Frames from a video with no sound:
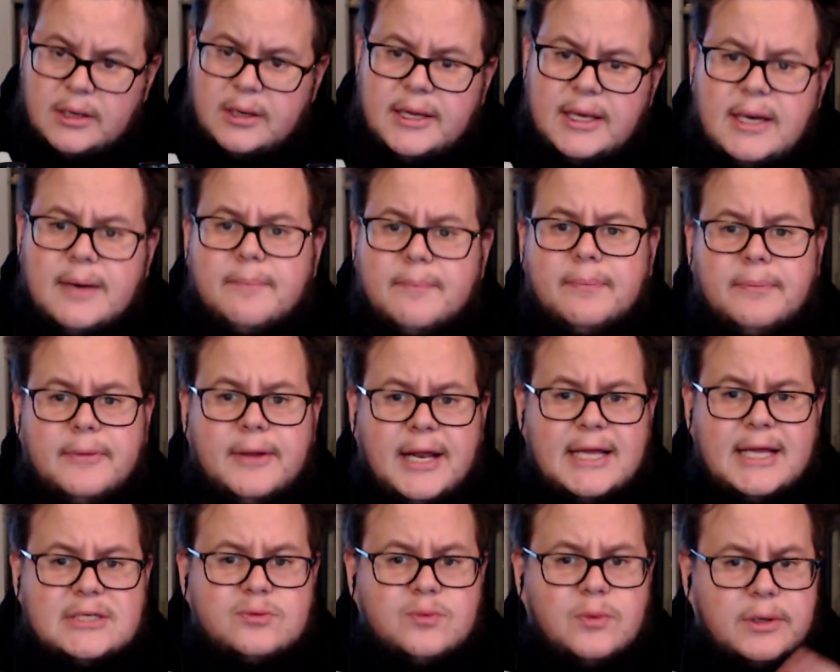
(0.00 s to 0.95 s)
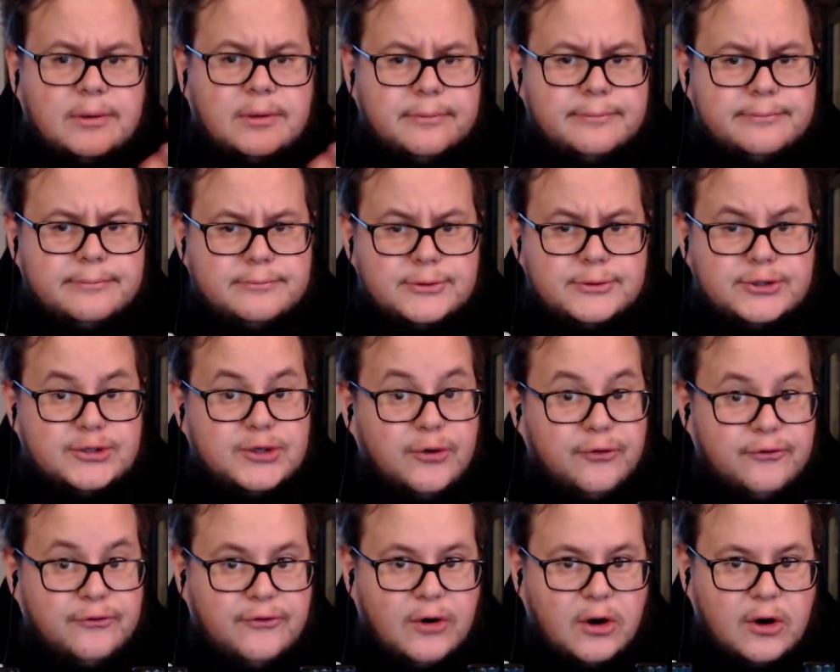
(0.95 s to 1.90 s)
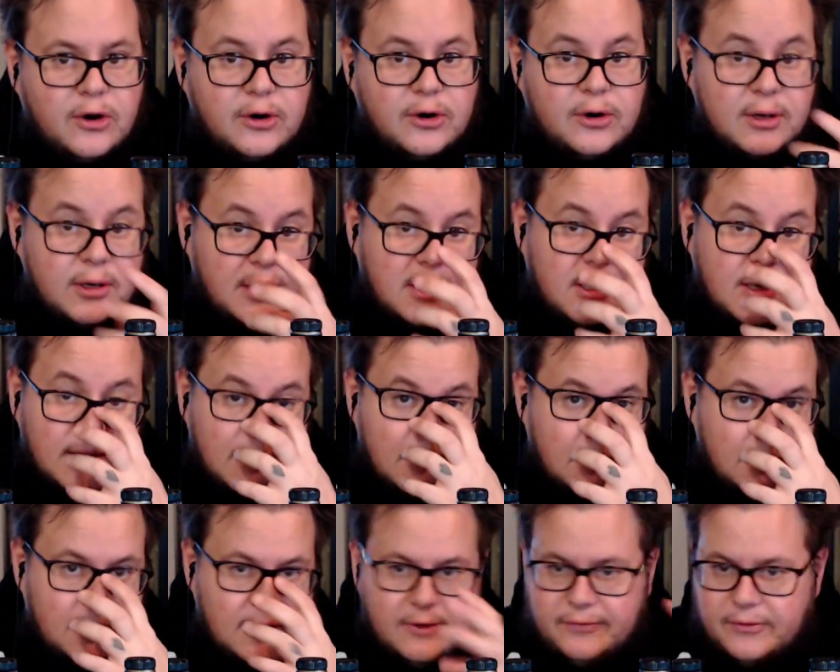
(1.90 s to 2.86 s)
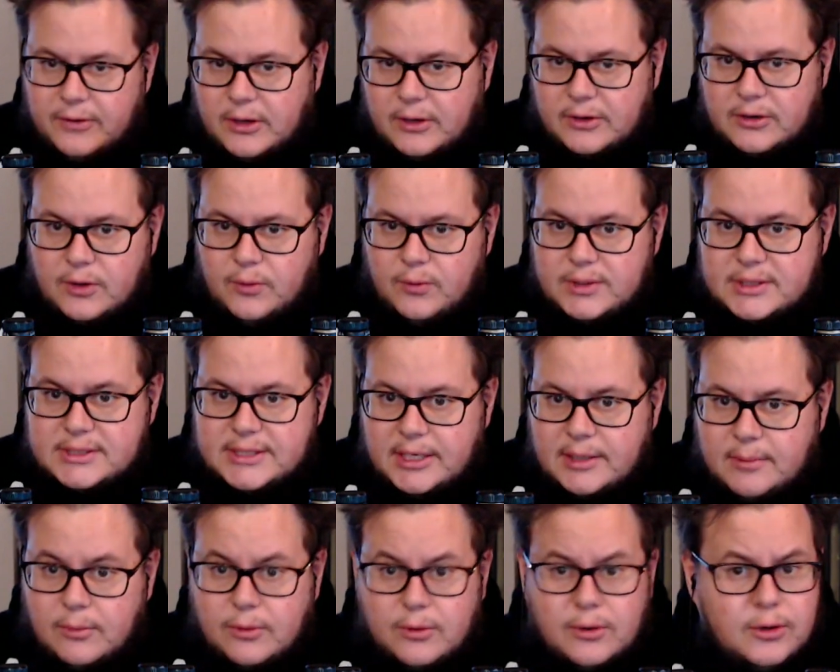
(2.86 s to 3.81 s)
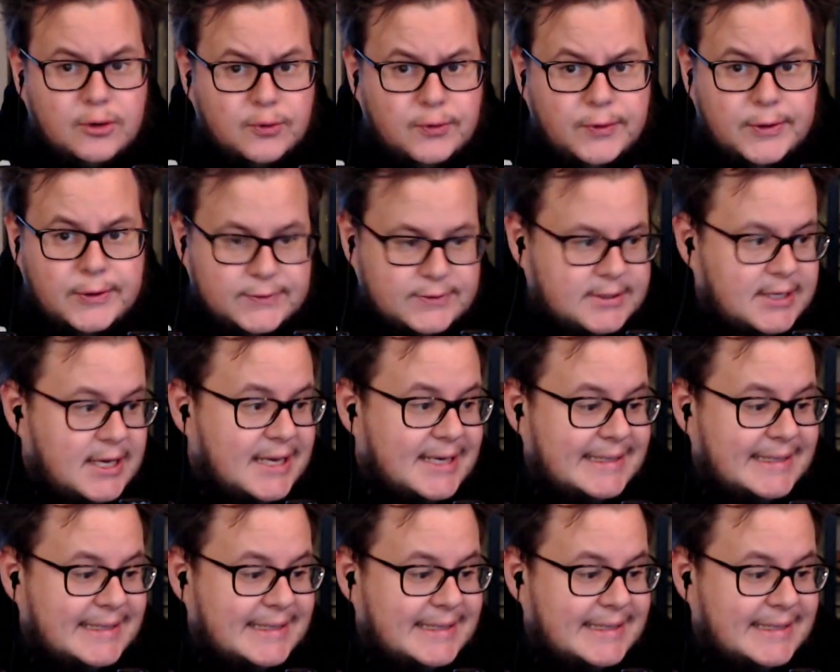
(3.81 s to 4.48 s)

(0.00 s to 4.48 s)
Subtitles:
Yeah, the last one so far. If they're not going to release anymore, who knows?